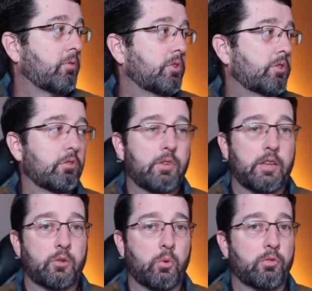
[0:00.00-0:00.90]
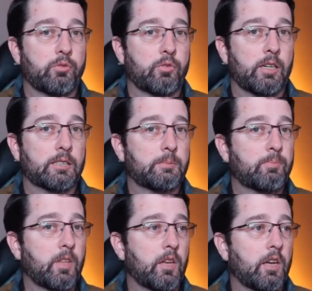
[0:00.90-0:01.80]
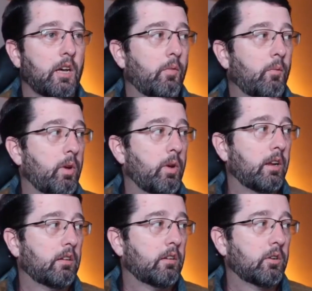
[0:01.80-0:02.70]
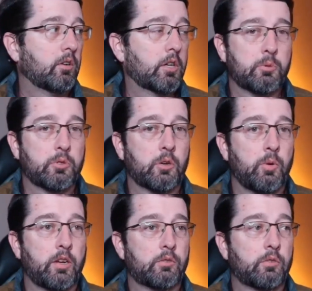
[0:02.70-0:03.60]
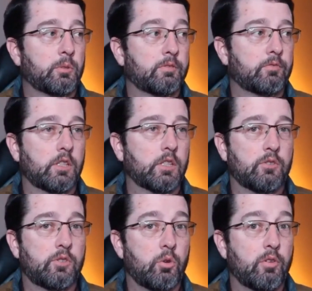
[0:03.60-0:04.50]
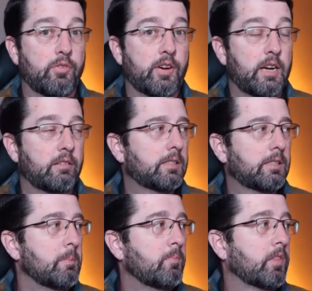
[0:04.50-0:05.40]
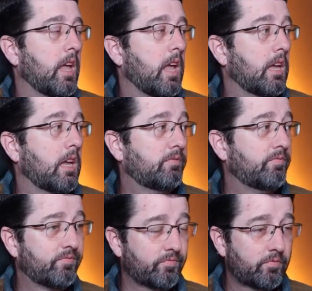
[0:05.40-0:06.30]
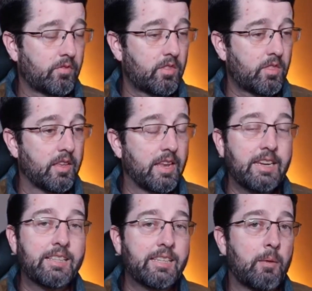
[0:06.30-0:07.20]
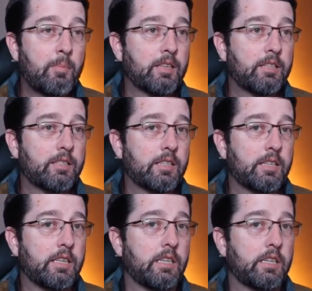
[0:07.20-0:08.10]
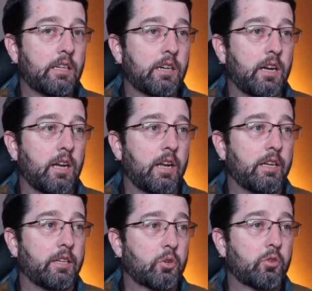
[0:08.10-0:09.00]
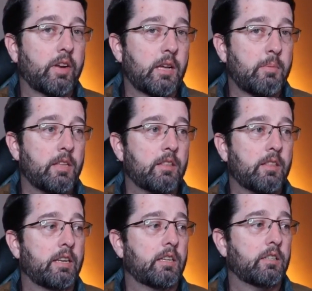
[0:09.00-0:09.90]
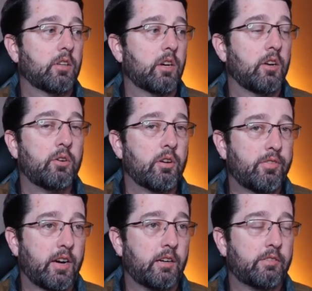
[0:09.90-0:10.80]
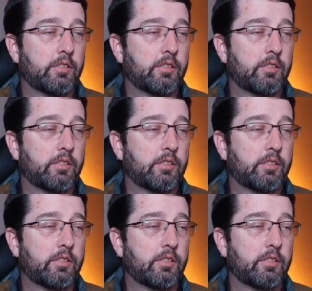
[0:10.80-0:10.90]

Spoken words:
survey score for us, we rate, our customers can rate us from a 0 to a 5. And anytime I see a survey come in that is under a 5,